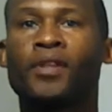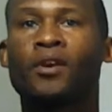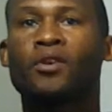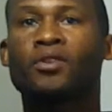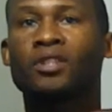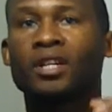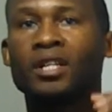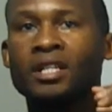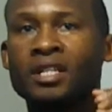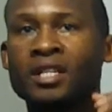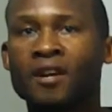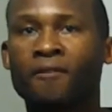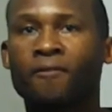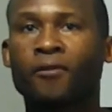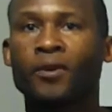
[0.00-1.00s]
there's a
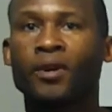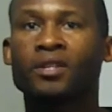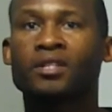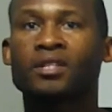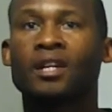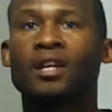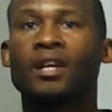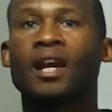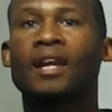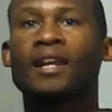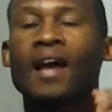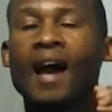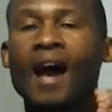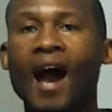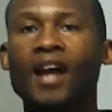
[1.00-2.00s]
difference
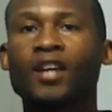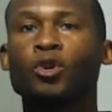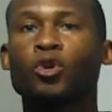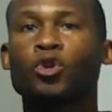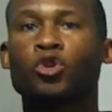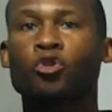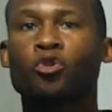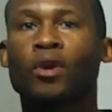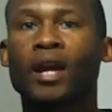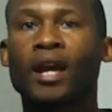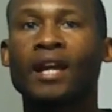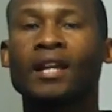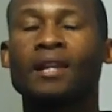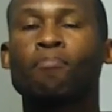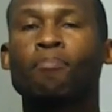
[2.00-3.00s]
in how you
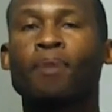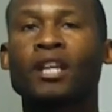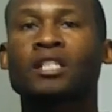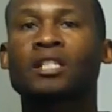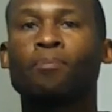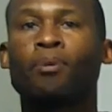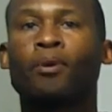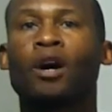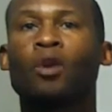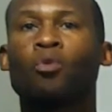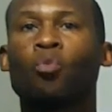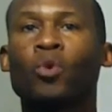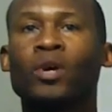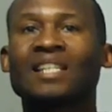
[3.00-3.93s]
train based upon